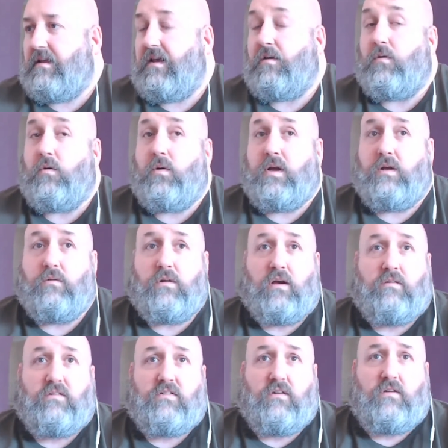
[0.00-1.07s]
Or he'll go
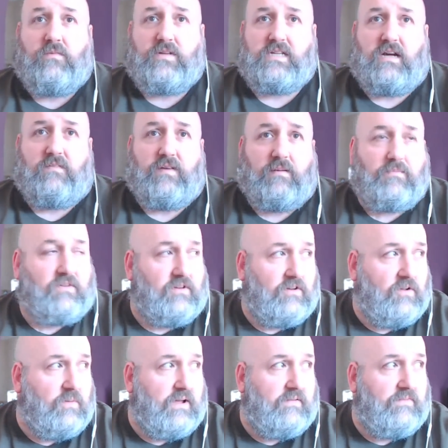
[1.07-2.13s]
and sign for Southampton,
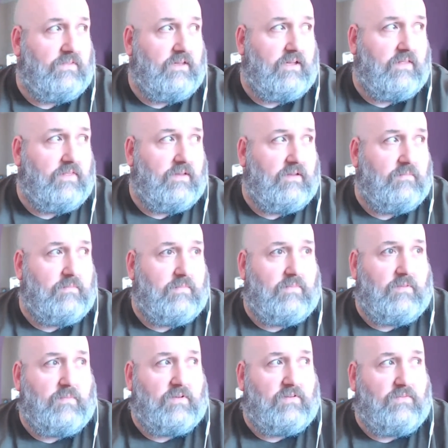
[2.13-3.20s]
who have the
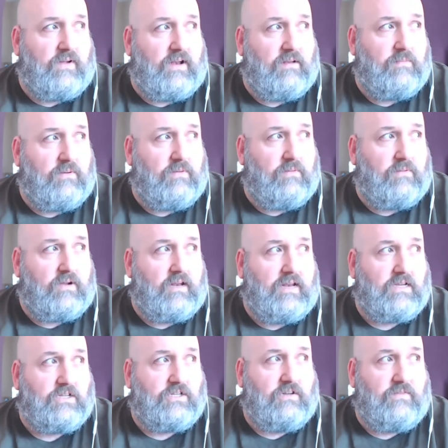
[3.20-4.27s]
most valuable
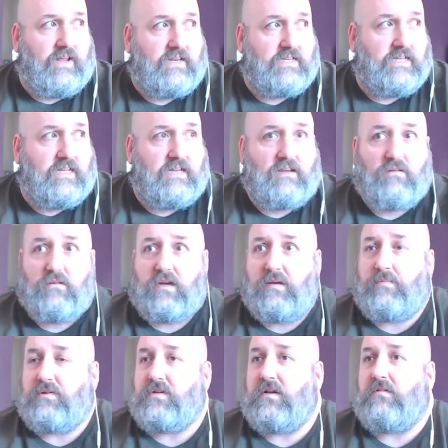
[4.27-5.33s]
collection of antique
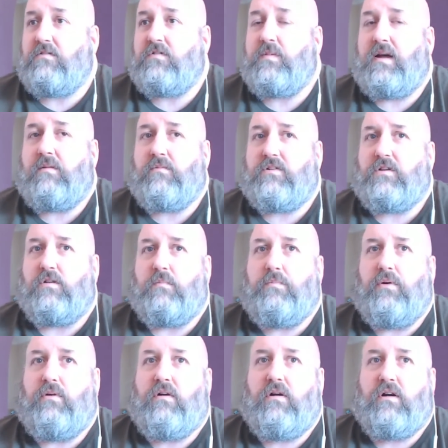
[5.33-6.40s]
goalkeepers known to man. They've got
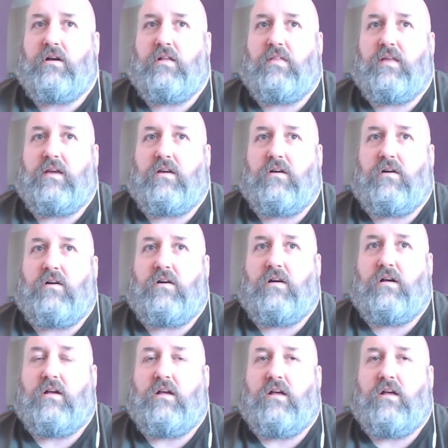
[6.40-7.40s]
Burrock and they got...